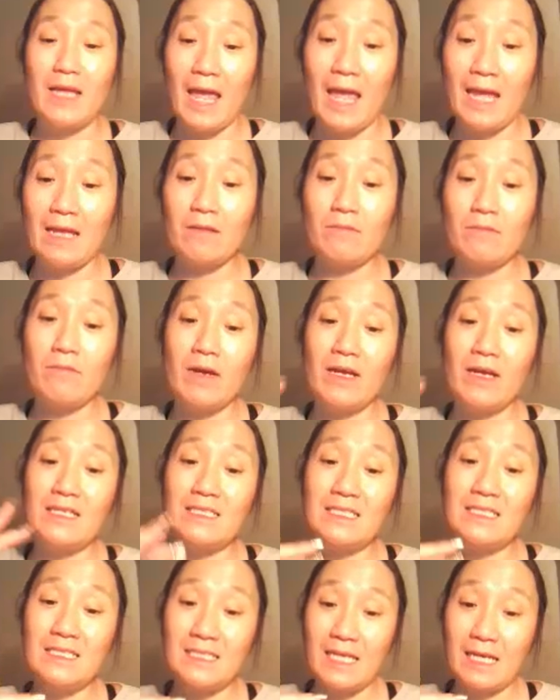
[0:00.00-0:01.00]
8
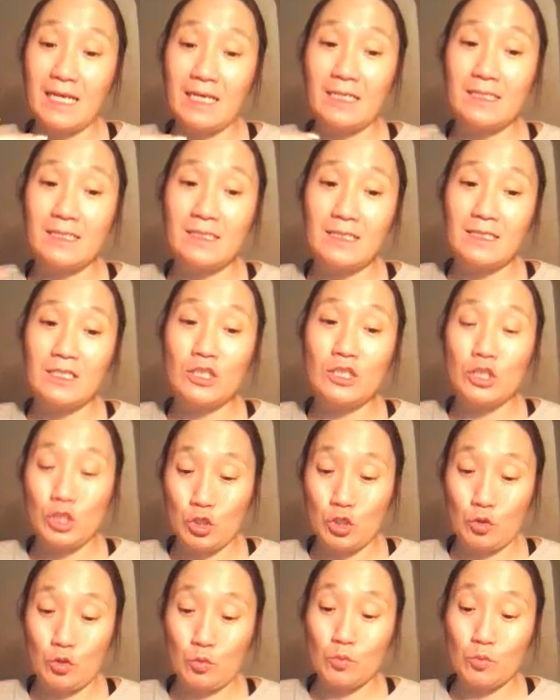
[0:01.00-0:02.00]
minus 6 is
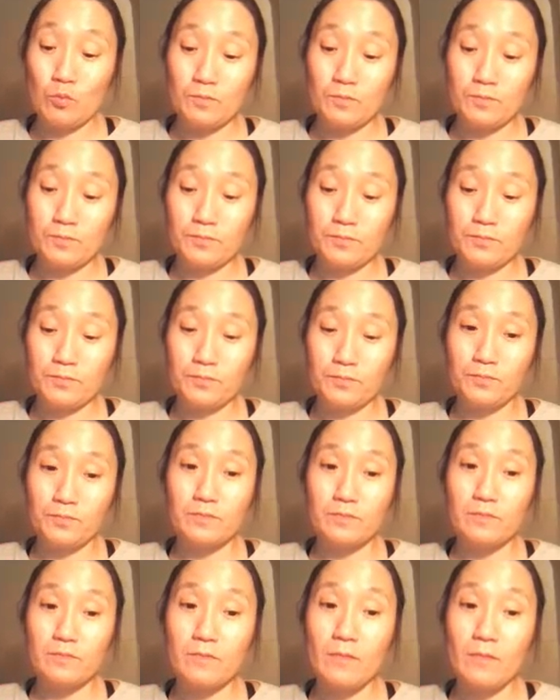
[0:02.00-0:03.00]
2.
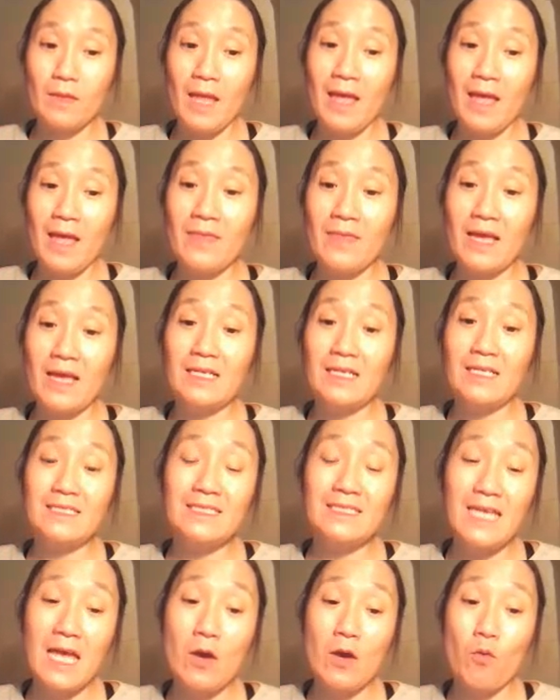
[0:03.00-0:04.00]
And then
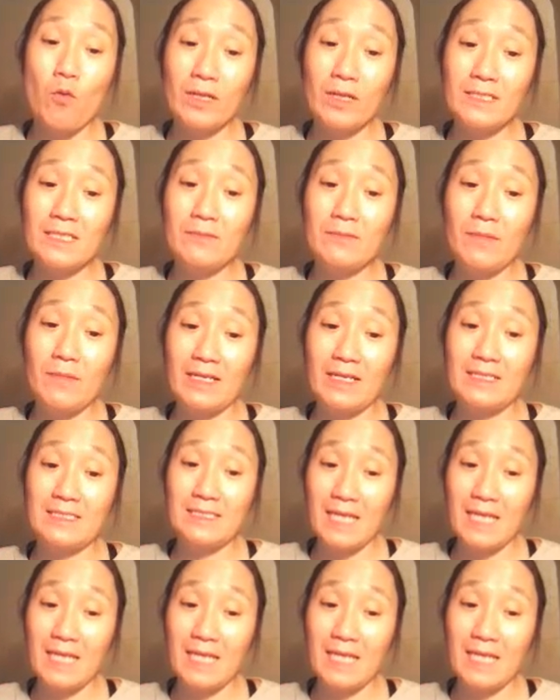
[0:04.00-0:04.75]
20 minus